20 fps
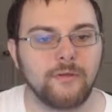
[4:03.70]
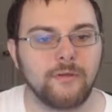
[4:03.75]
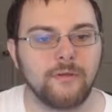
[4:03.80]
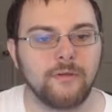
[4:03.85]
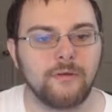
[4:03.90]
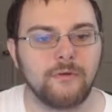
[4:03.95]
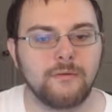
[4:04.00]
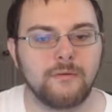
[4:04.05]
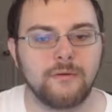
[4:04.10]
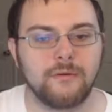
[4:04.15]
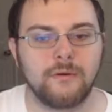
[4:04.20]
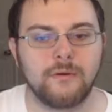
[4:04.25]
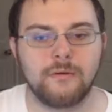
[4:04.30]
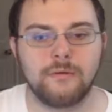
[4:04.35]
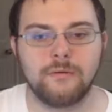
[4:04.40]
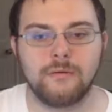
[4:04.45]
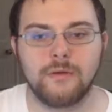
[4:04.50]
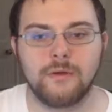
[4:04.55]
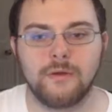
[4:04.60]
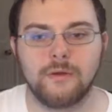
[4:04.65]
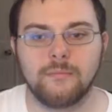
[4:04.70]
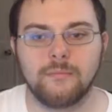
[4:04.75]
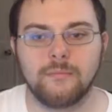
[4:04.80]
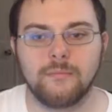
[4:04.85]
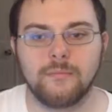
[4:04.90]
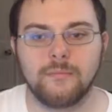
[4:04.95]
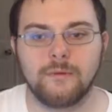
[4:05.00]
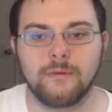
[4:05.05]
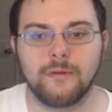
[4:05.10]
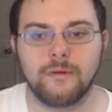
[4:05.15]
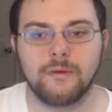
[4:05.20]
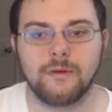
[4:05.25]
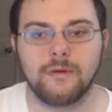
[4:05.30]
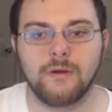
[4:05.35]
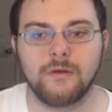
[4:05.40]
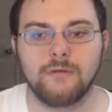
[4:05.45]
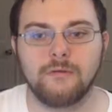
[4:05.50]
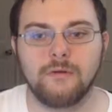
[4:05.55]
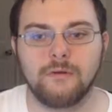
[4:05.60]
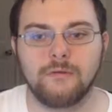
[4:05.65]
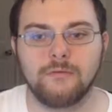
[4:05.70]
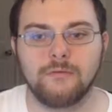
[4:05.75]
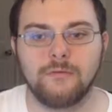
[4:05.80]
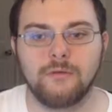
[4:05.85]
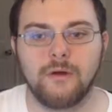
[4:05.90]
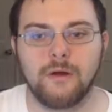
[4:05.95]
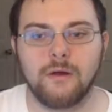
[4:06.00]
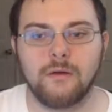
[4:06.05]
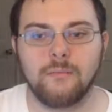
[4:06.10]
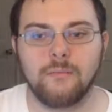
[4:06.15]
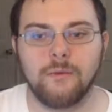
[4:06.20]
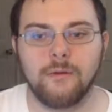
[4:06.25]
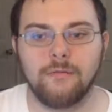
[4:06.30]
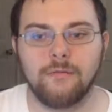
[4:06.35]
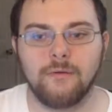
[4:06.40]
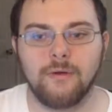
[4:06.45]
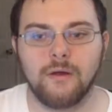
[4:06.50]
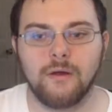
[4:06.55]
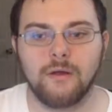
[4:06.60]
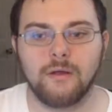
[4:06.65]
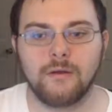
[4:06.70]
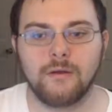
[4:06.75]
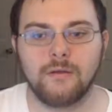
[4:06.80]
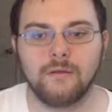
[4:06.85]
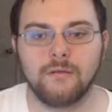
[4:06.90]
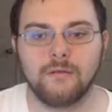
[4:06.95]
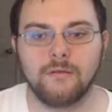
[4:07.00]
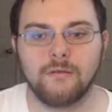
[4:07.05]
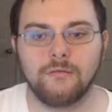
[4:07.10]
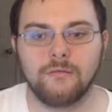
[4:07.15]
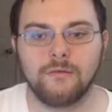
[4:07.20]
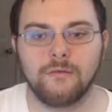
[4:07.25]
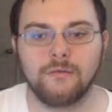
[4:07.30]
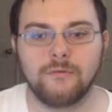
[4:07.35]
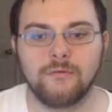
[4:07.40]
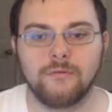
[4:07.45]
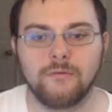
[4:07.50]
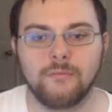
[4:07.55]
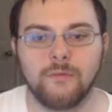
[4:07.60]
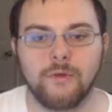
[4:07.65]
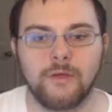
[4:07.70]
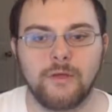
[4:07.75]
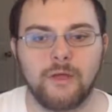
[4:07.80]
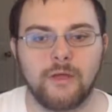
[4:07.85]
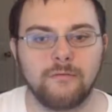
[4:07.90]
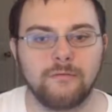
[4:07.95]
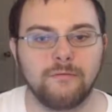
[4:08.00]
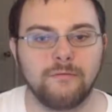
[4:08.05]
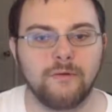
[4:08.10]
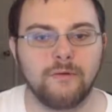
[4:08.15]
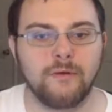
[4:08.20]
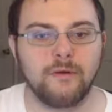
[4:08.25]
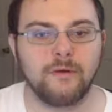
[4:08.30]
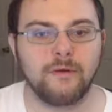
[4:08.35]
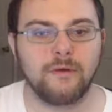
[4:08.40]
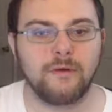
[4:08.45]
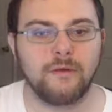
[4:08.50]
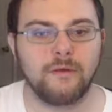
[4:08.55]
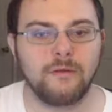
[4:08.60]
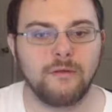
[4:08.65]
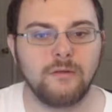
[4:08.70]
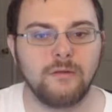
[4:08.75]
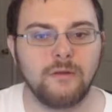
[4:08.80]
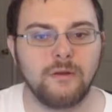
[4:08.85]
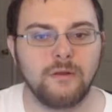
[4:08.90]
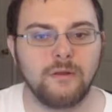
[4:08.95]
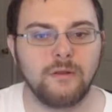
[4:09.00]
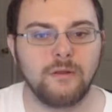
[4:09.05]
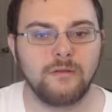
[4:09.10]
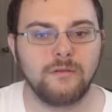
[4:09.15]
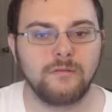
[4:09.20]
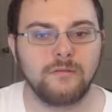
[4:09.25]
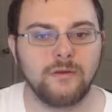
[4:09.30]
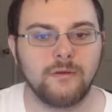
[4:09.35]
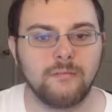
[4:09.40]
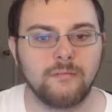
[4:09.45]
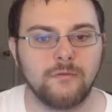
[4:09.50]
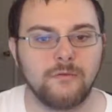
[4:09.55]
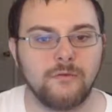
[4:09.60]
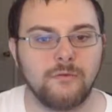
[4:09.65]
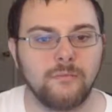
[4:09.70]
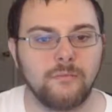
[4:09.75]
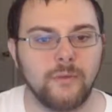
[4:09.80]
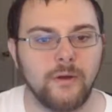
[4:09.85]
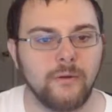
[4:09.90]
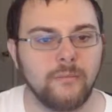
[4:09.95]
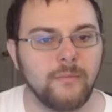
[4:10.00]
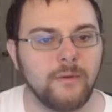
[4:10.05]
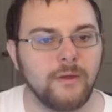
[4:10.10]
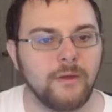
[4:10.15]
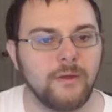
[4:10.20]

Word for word: Oh, hold up. I told you I'll be fine. All this food for me ain't fair. You need to eat some too, Mom.